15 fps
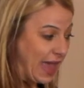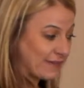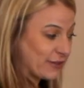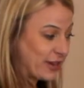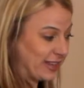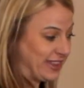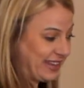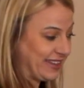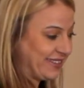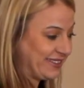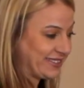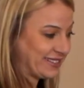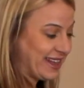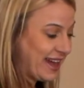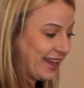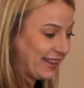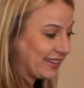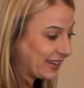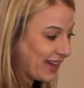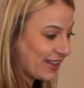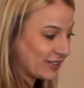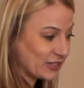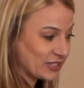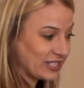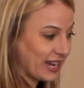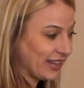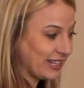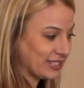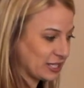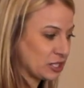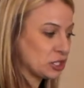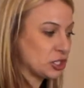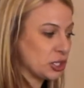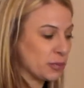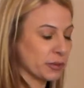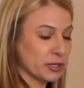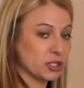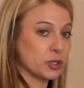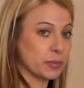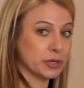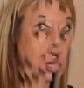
Everything in this line, the Color Stylist, is super